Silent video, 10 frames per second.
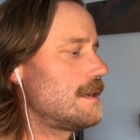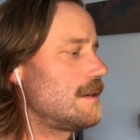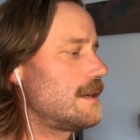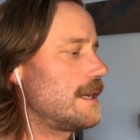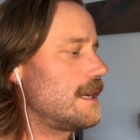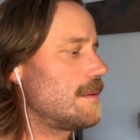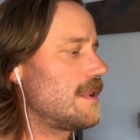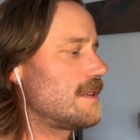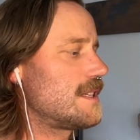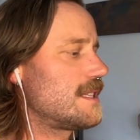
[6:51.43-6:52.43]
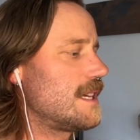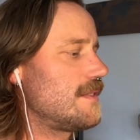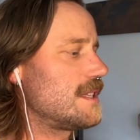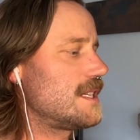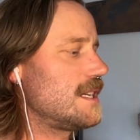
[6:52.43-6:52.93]
about
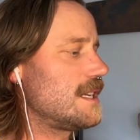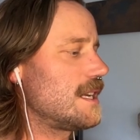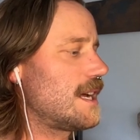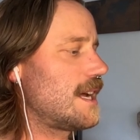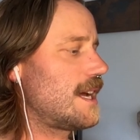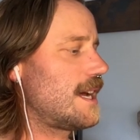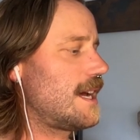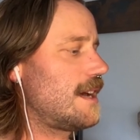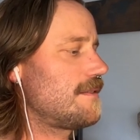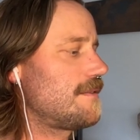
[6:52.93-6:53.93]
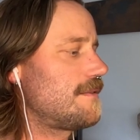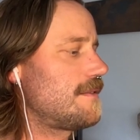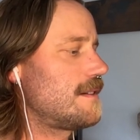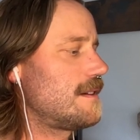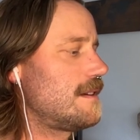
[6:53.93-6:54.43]
17.5.
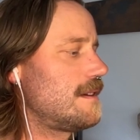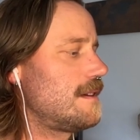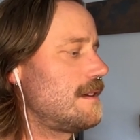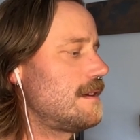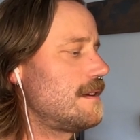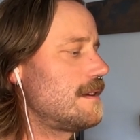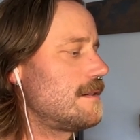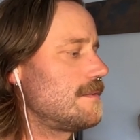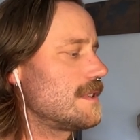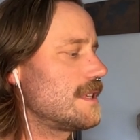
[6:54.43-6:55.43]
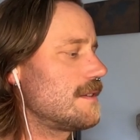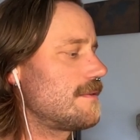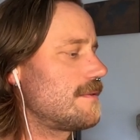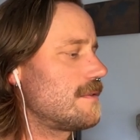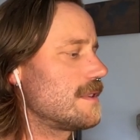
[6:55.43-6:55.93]
Was that
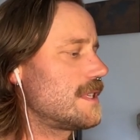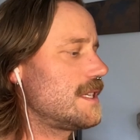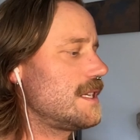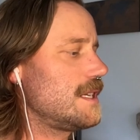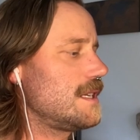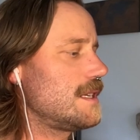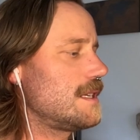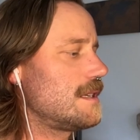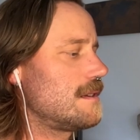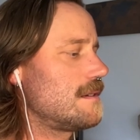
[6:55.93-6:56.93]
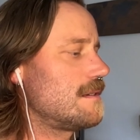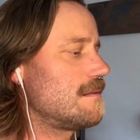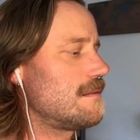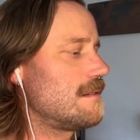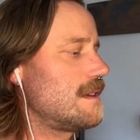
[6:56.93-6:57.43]
14?
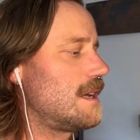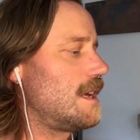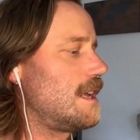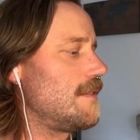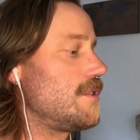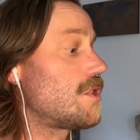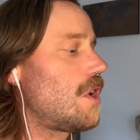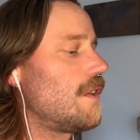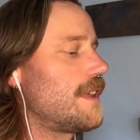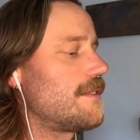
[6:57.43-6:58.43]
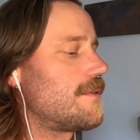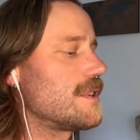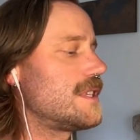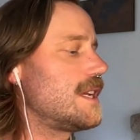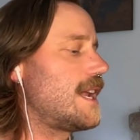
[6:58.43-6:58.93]
And if you called that
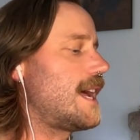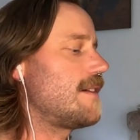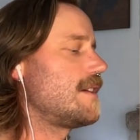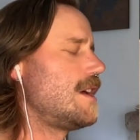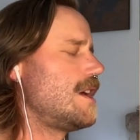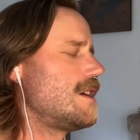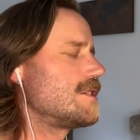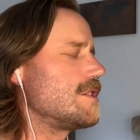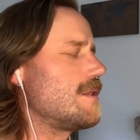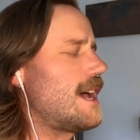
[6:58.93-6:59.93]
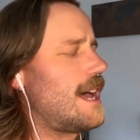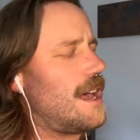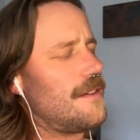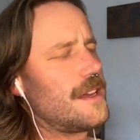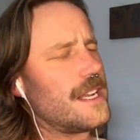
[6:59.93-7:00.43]
14.5, so you
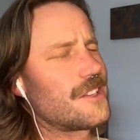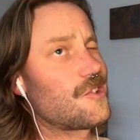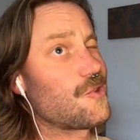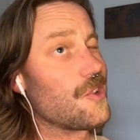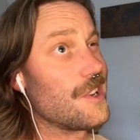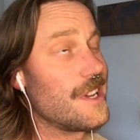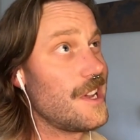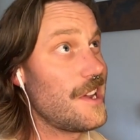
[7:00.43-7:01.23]
have an extra